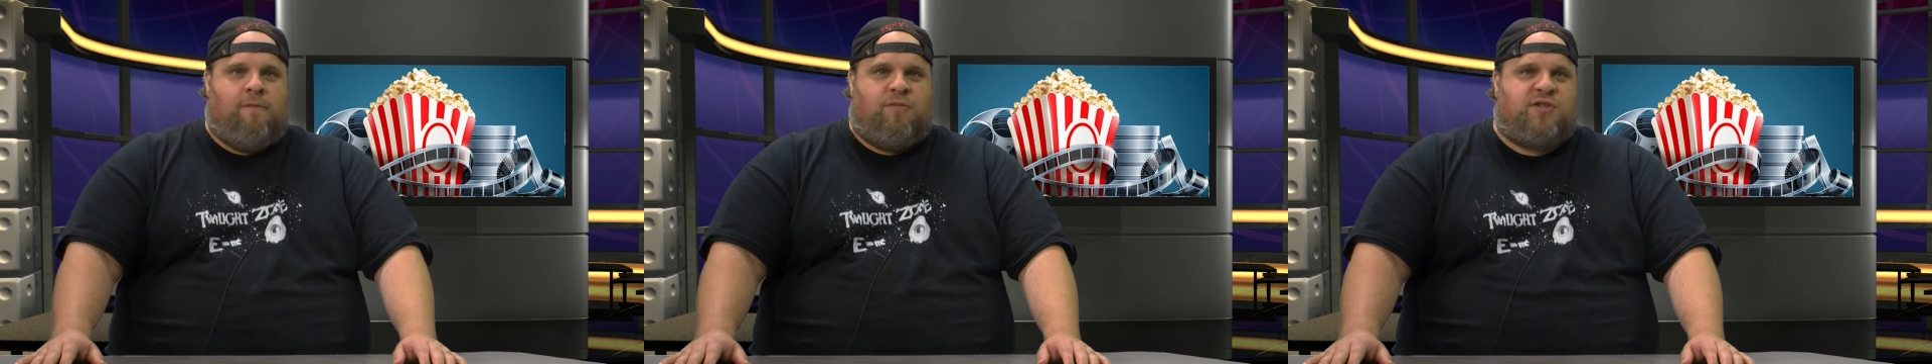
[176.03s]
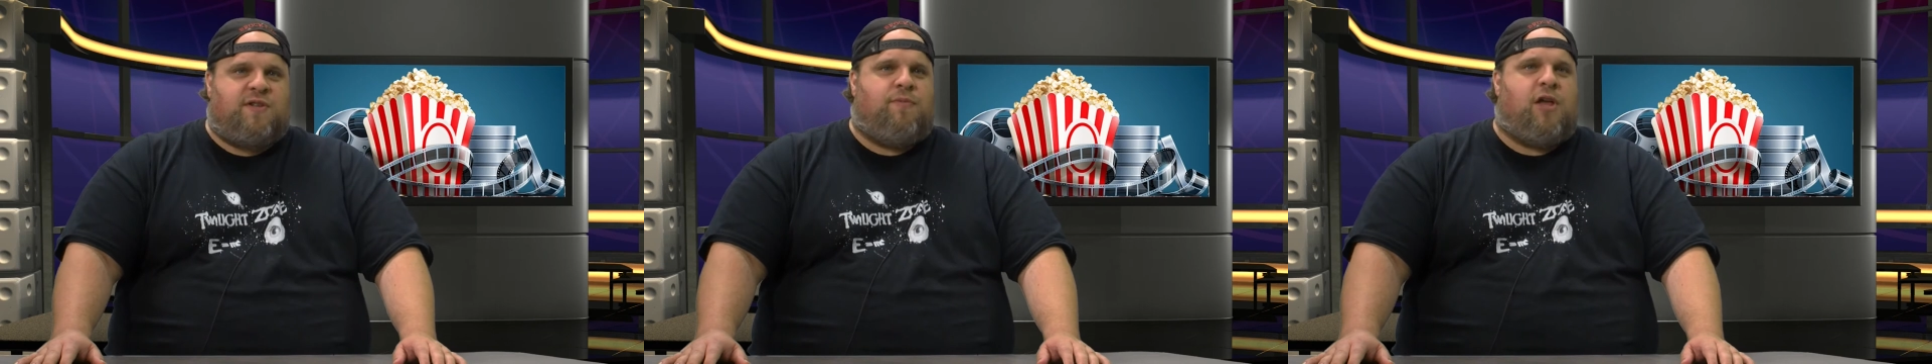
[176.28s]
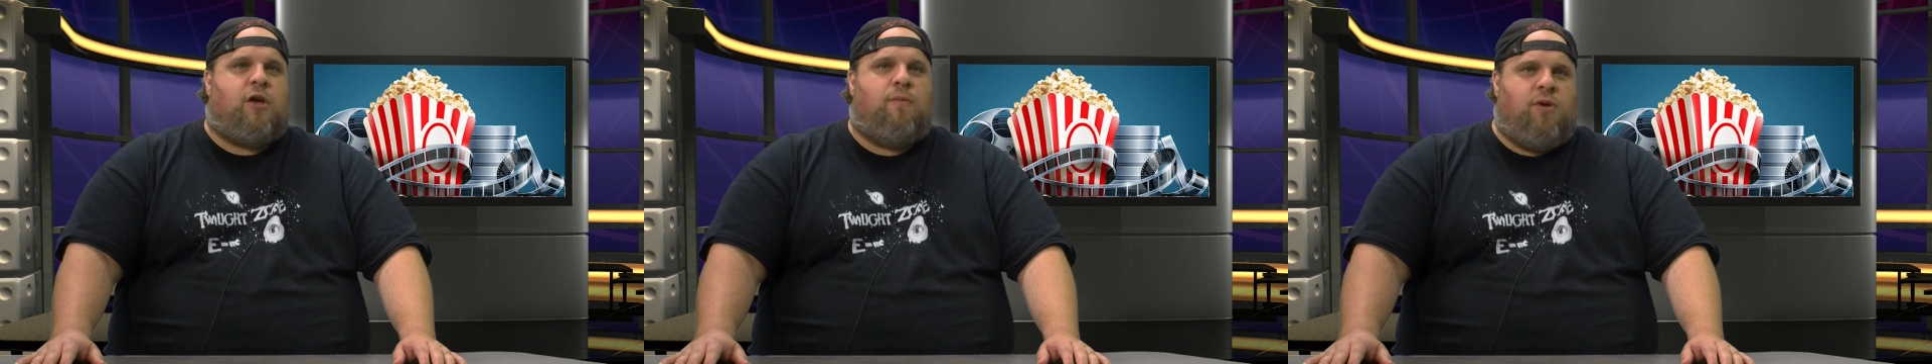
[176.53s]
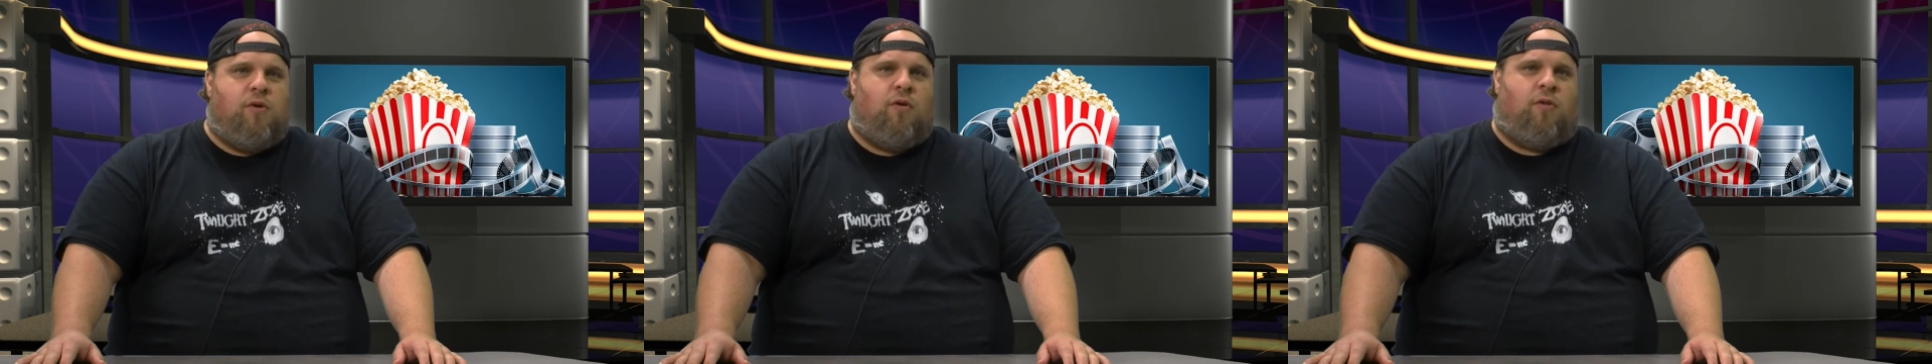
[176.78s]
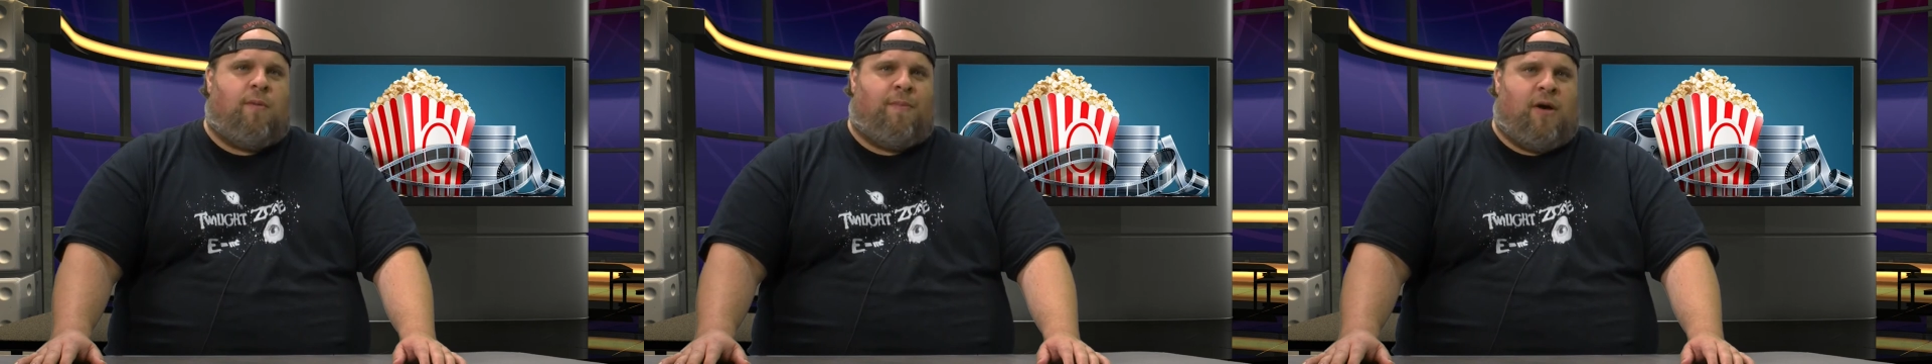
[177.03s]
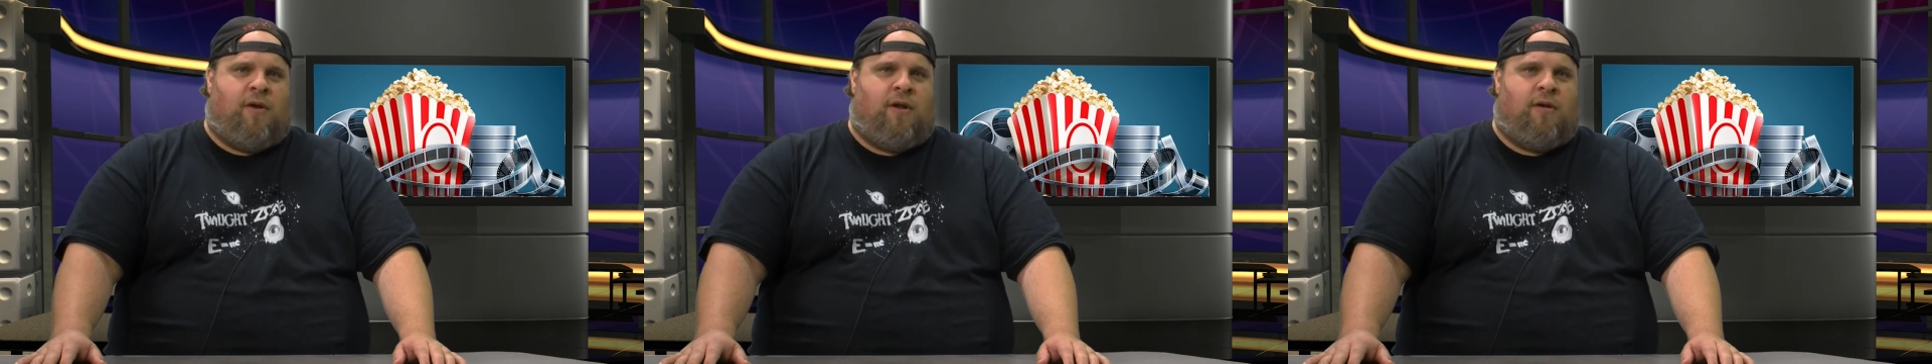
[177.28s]
There's something communal
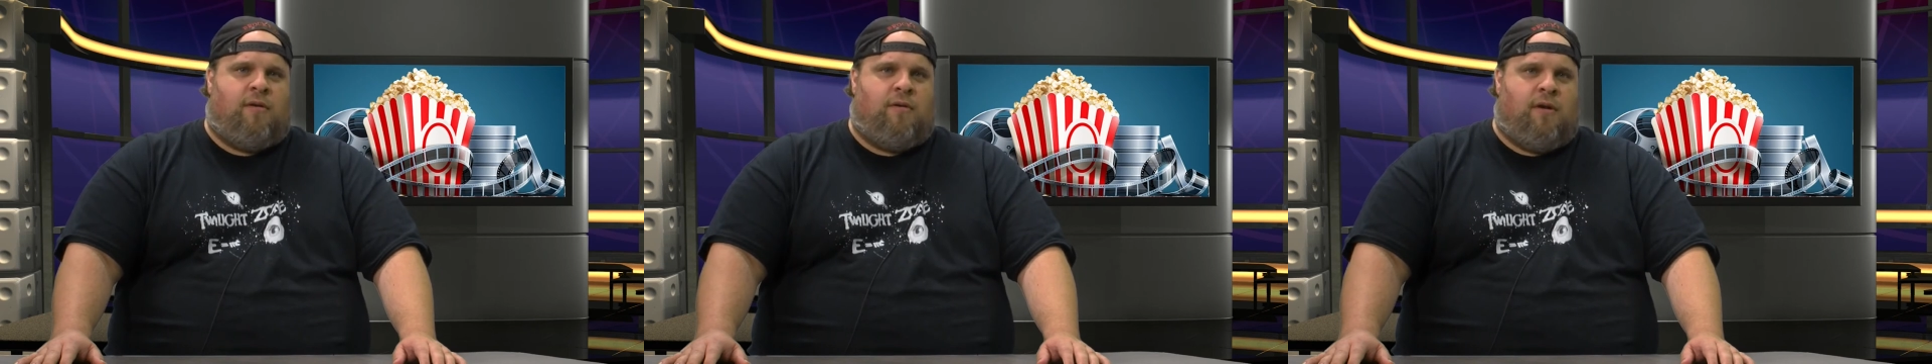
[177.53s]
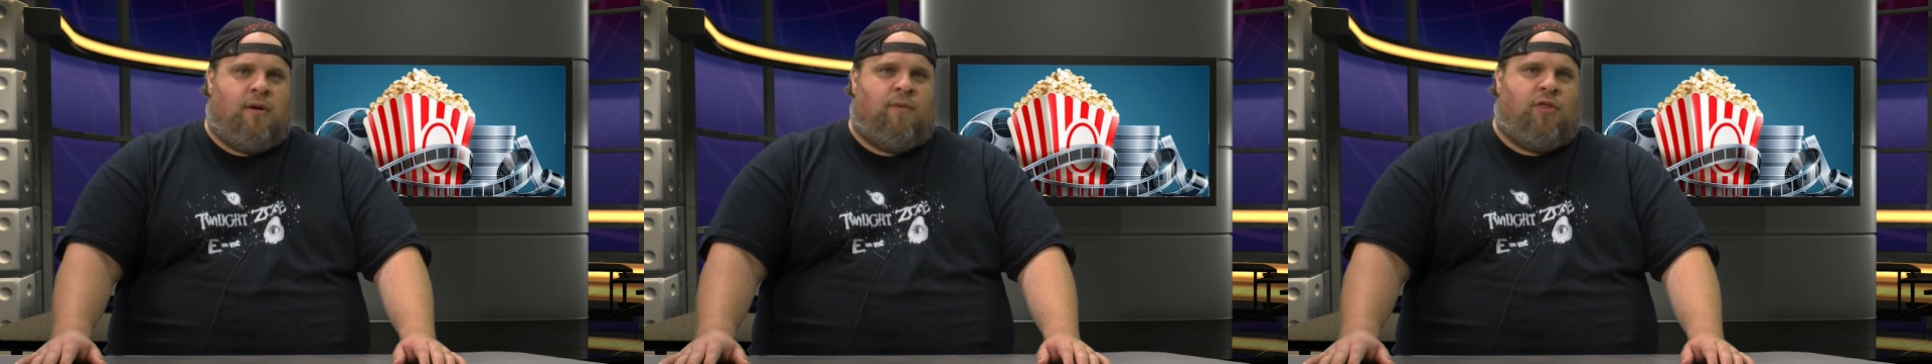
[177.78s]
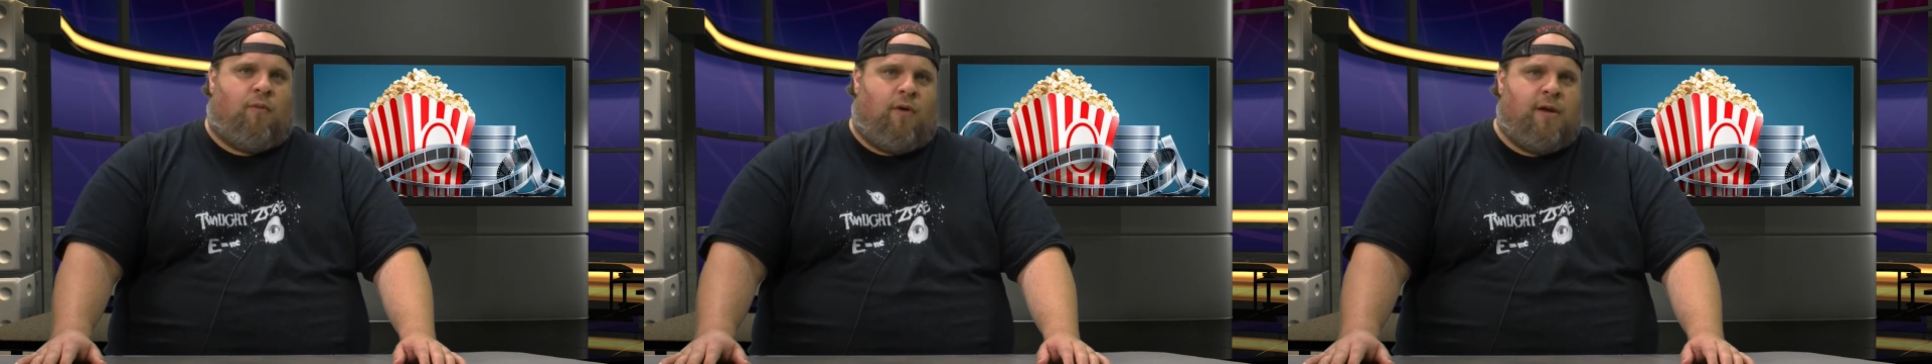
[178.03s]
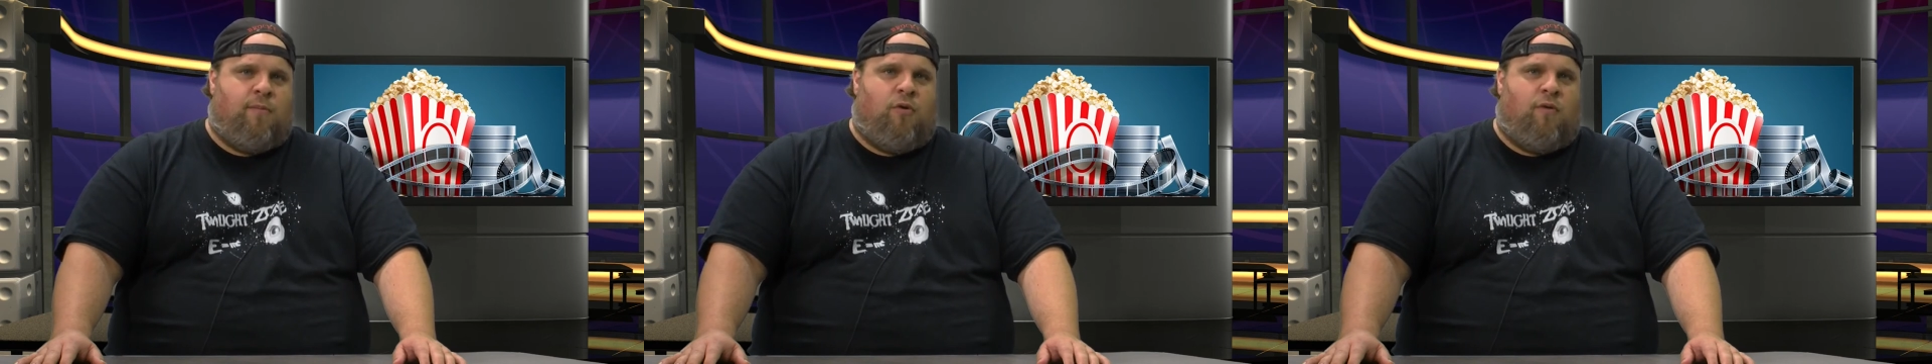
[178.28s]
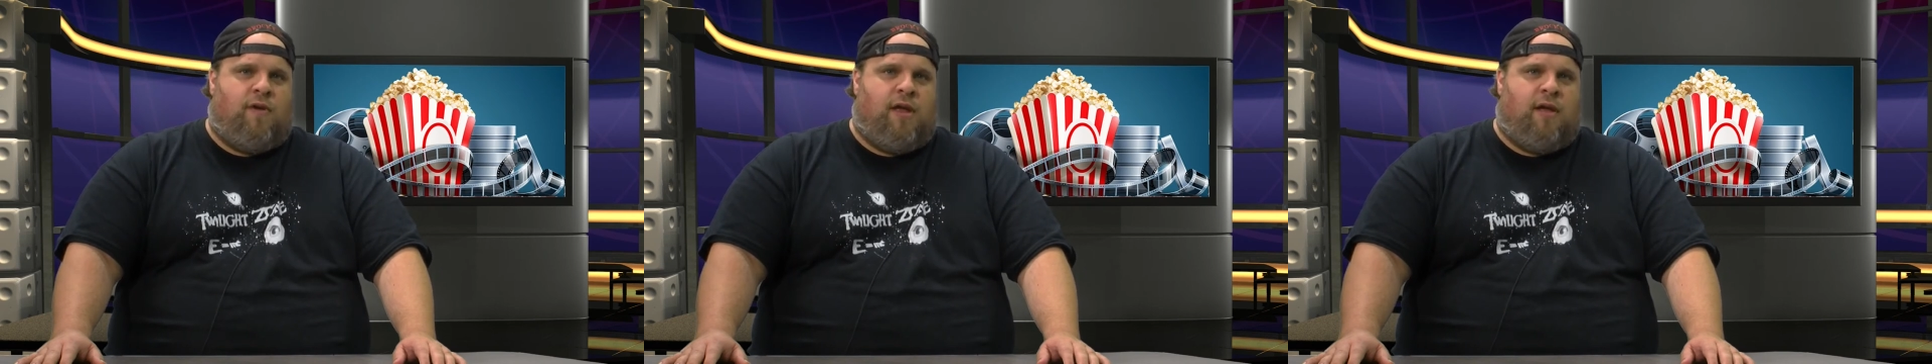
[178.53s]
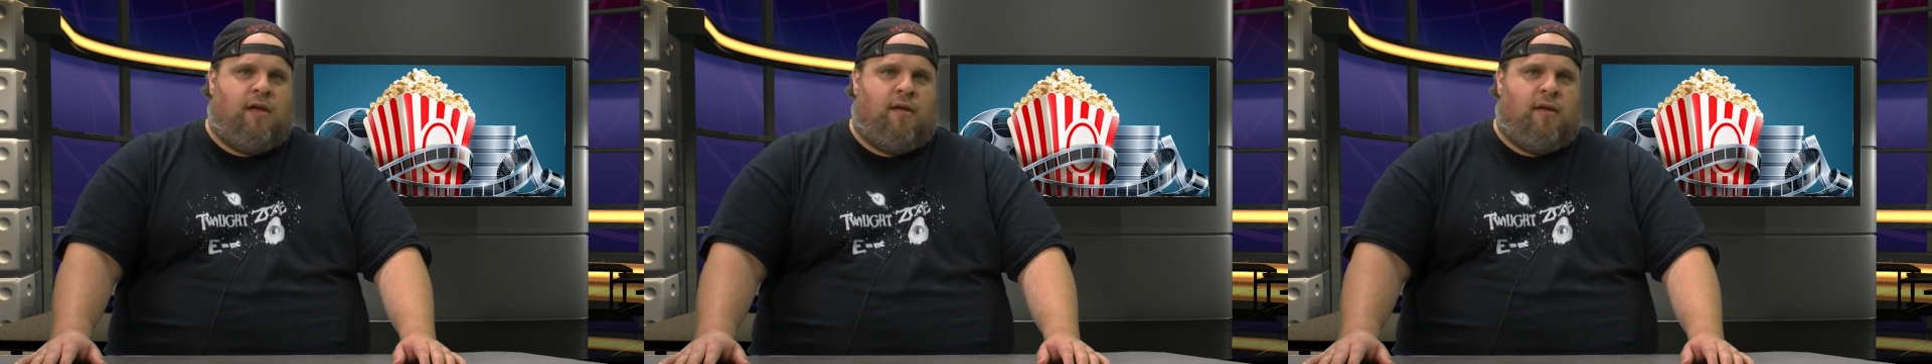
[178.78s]
about it, and with the right
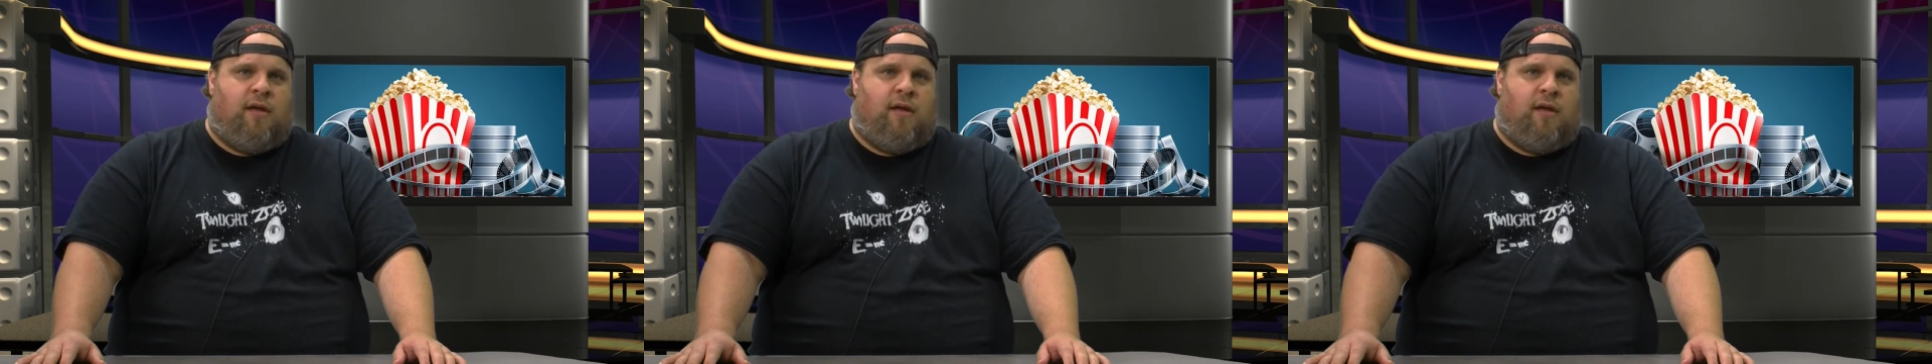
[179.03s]
movie